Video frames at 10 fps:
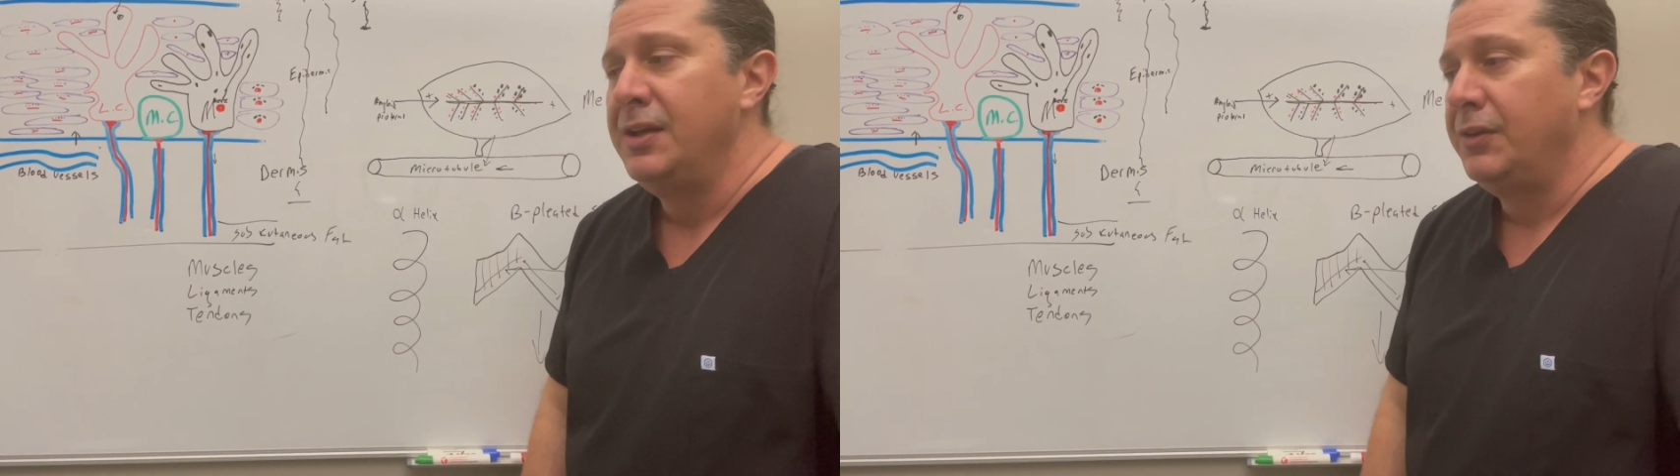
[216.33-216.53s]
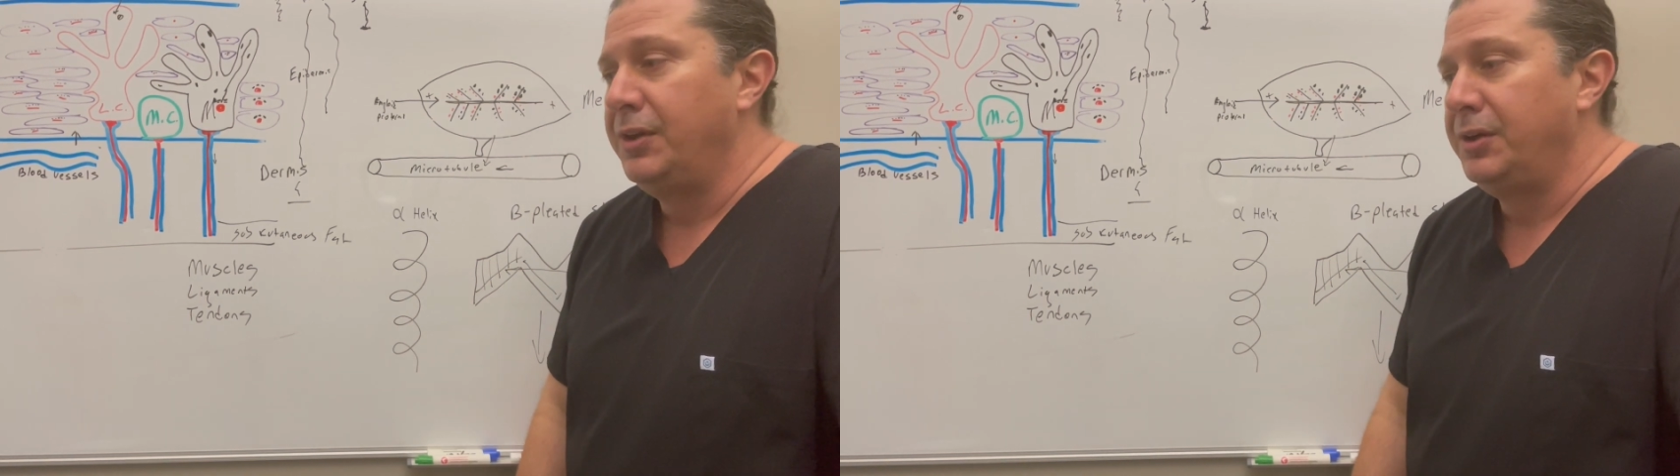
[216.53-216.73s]

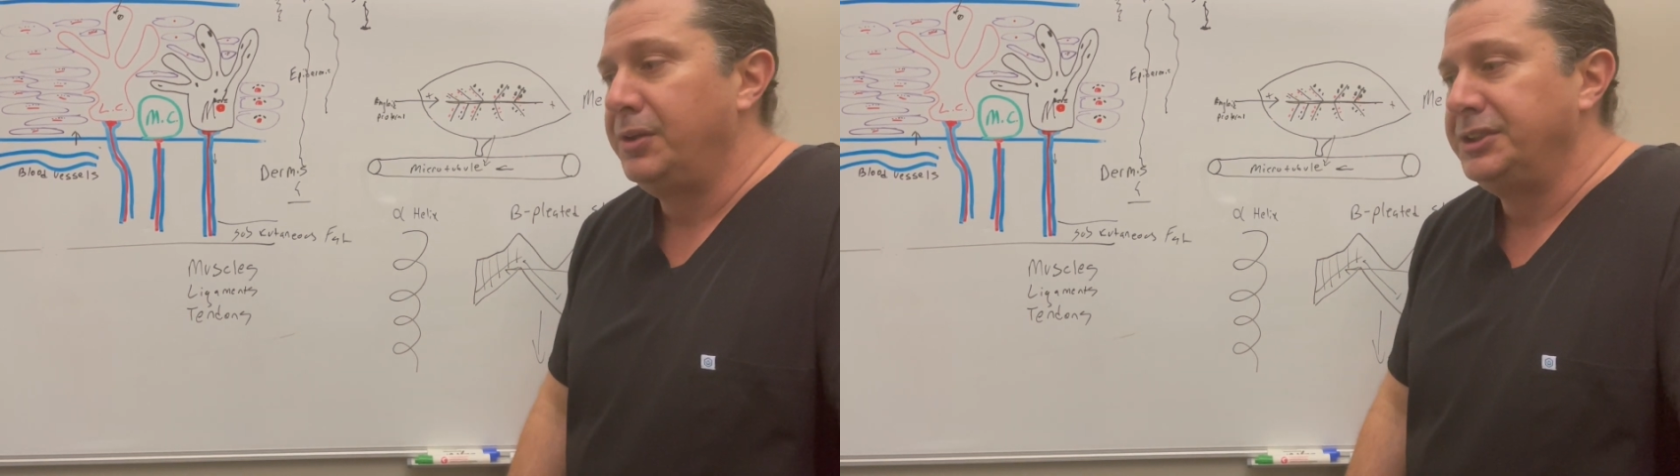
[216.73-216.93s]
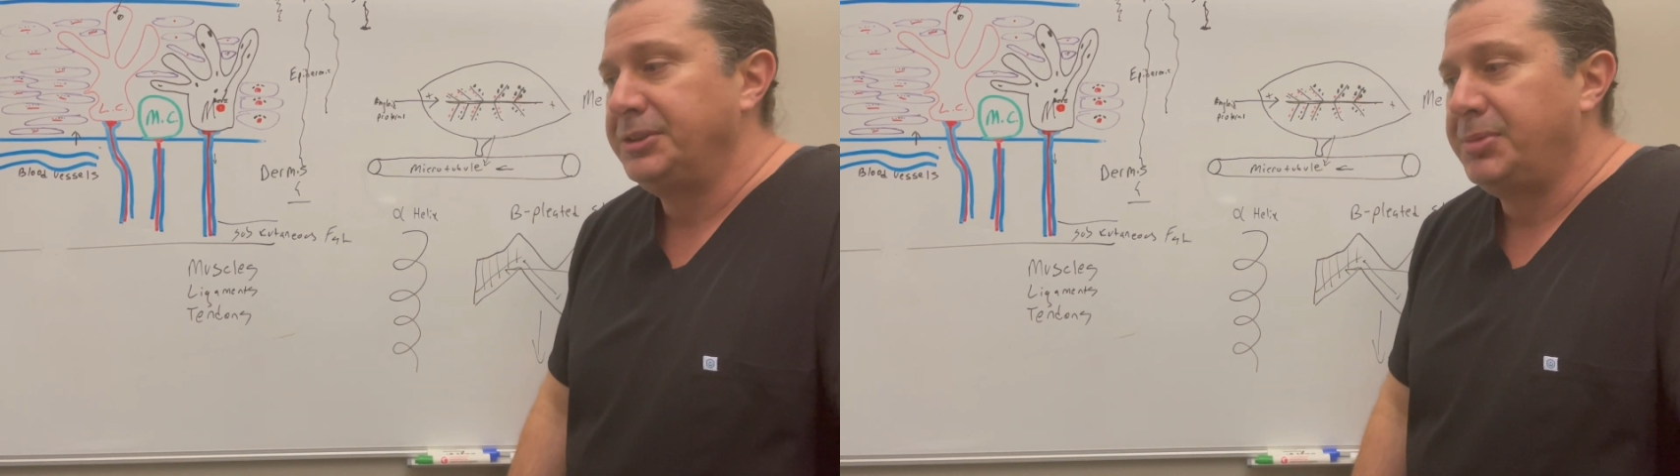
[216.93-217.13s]
There
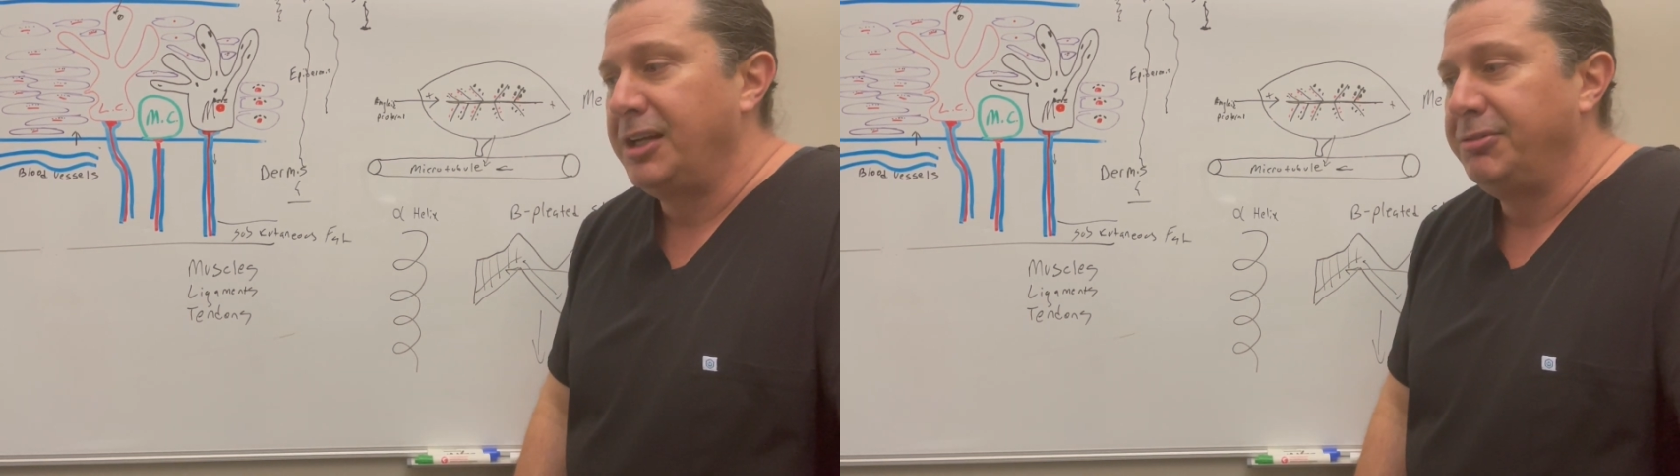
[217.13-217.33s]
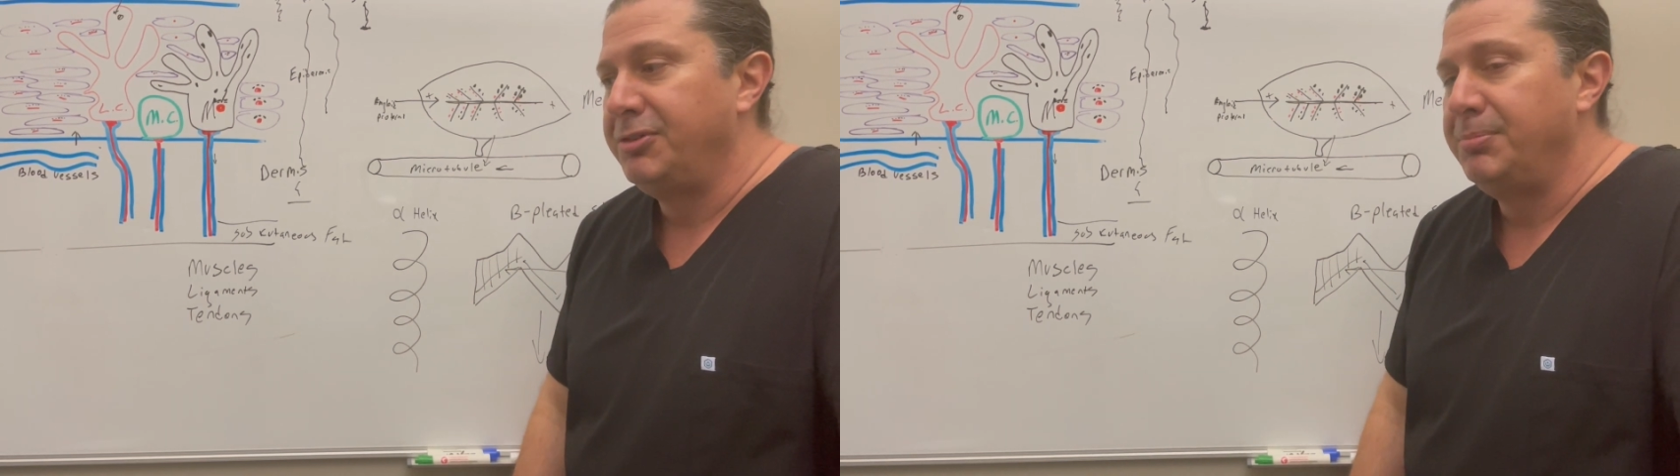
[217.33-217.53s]
is a
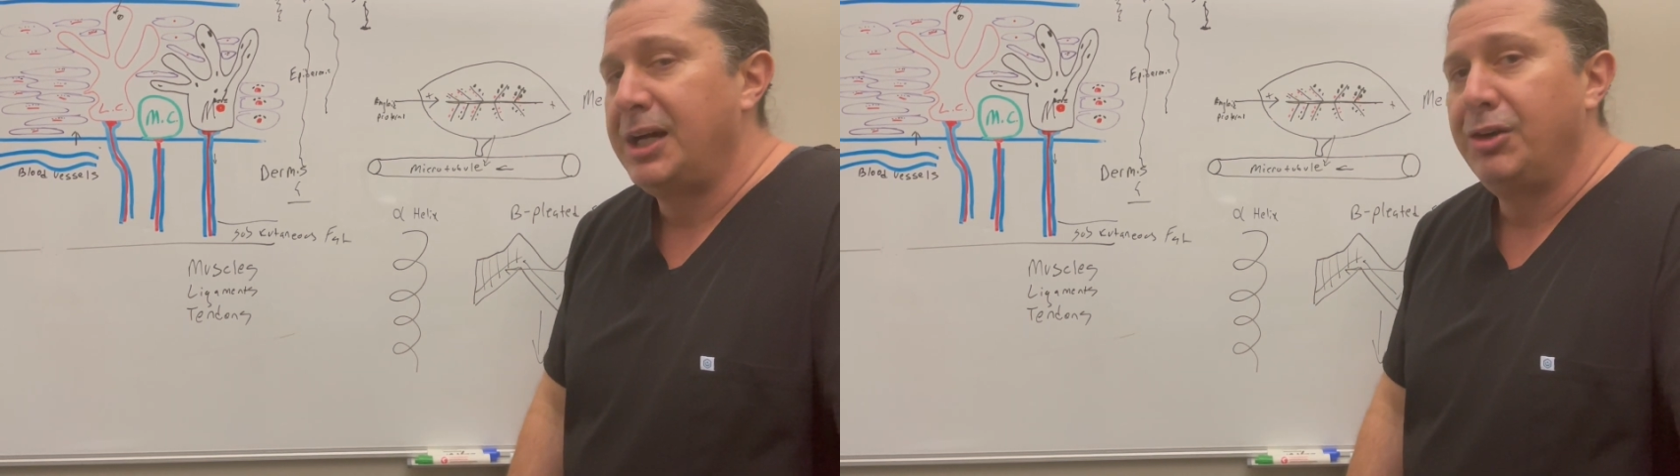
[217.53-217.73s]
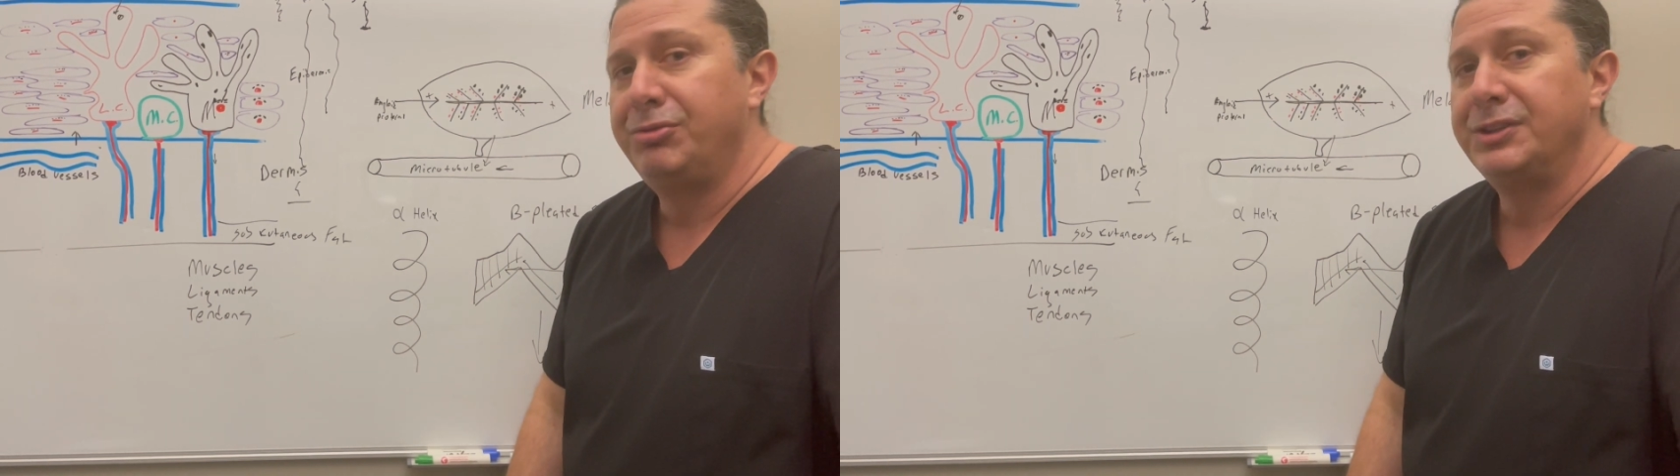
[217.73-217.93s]

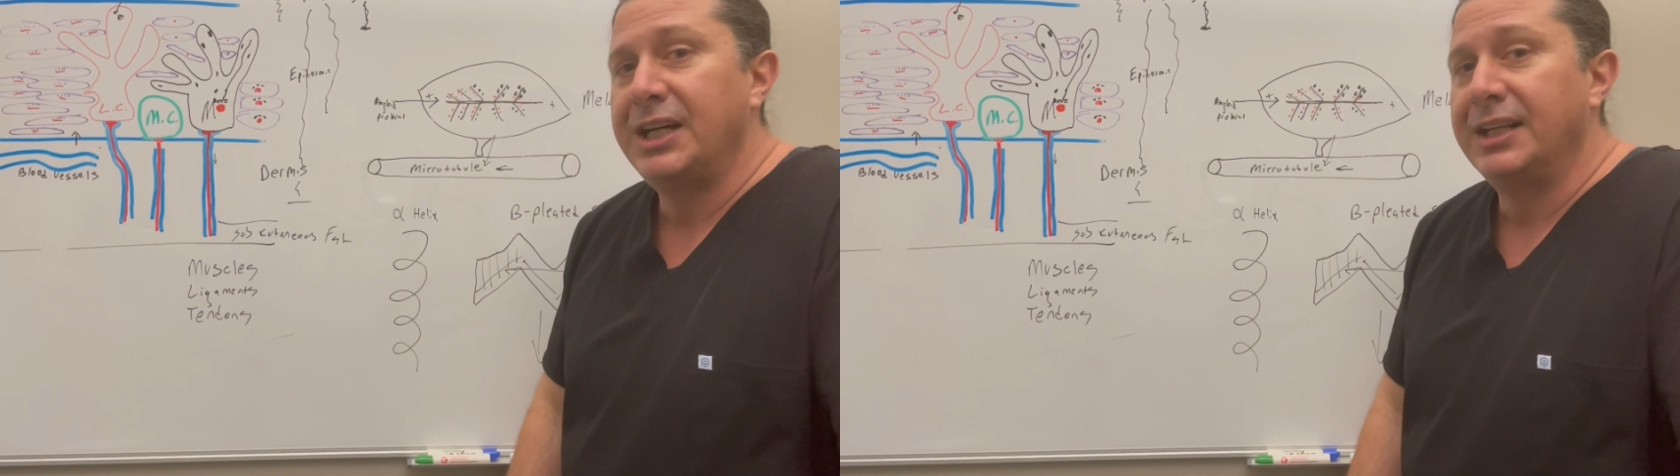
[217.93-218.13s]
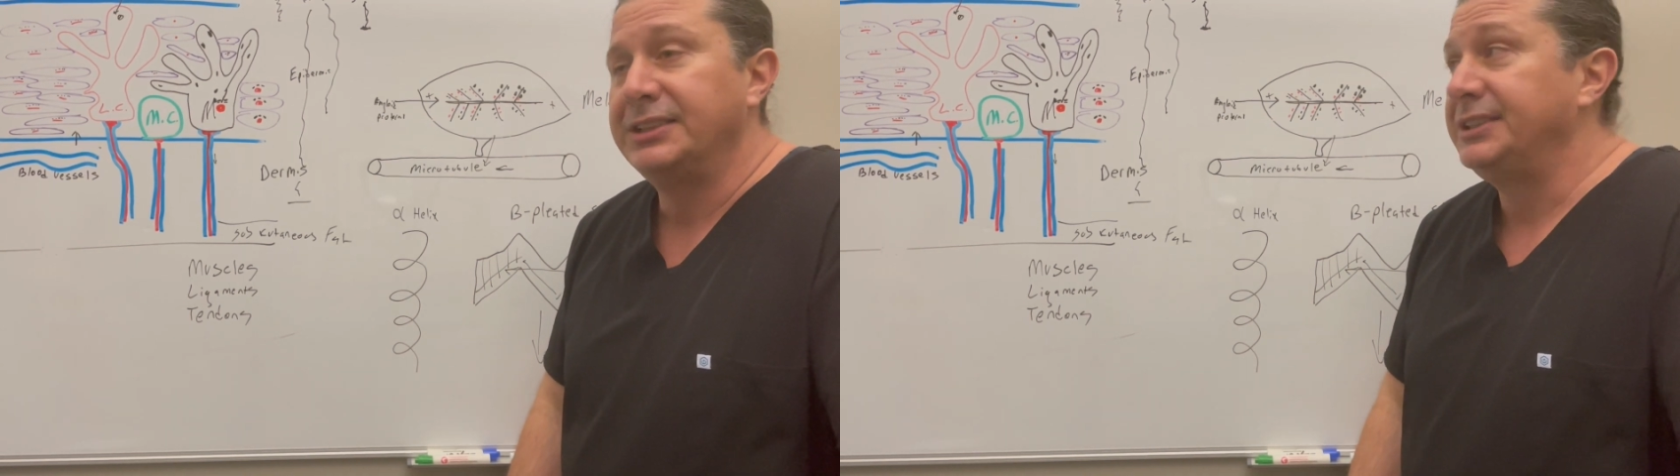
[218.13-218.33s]

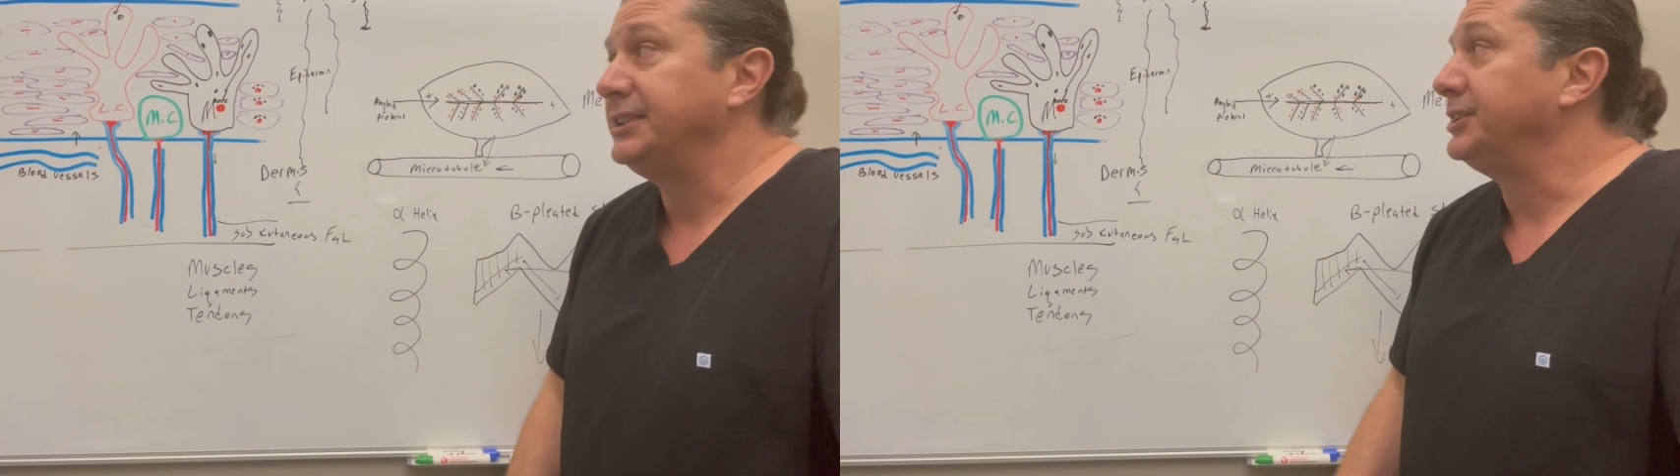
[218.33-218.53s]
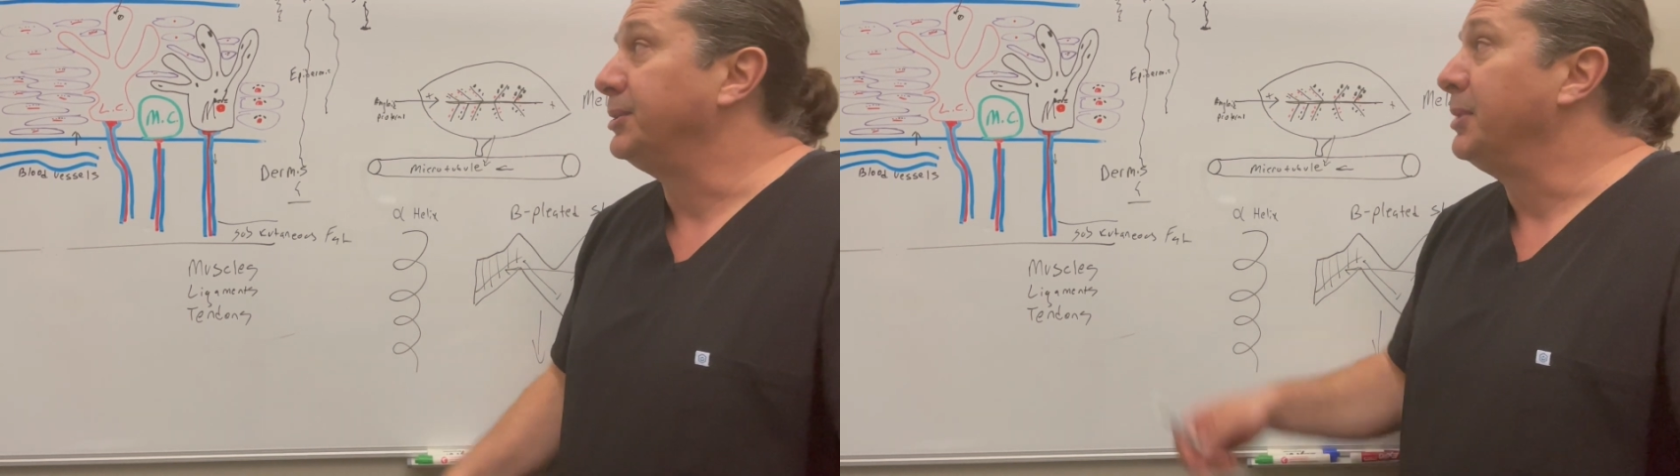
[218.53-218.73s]
biophotonic
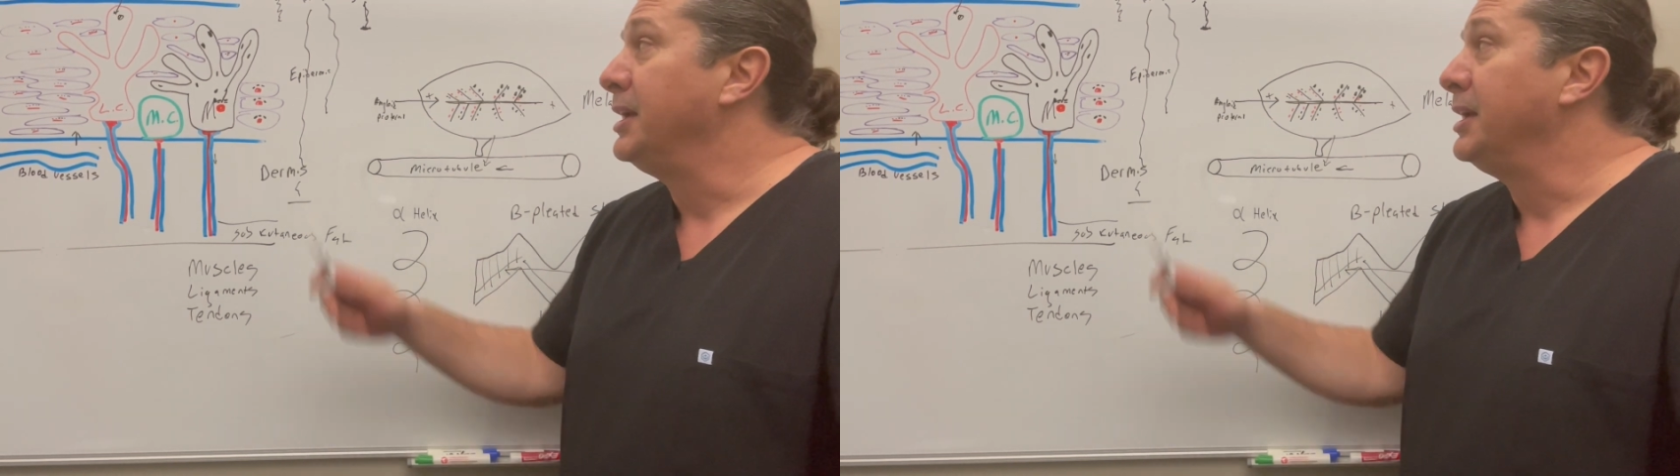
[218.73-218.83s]
system.